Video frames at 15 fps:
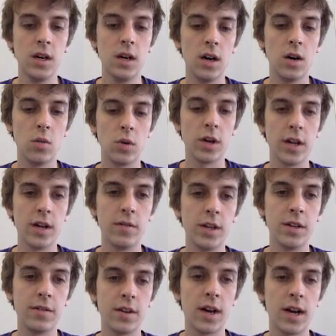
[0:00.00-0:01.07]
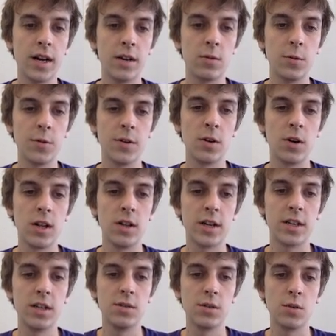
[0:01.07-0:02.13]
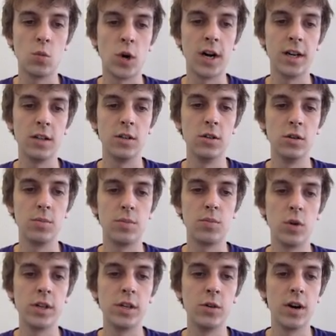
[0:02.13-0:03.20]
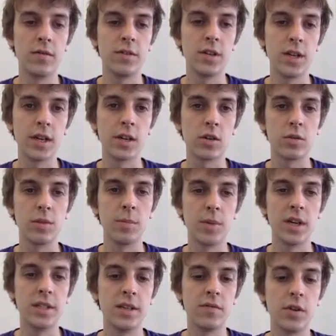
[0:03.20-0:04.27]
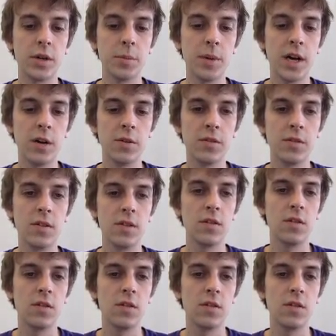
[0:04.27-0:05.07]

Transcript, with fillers: Uh, we're going to have int i equals 0. I like to use a while loop when you have to increment by different amounts.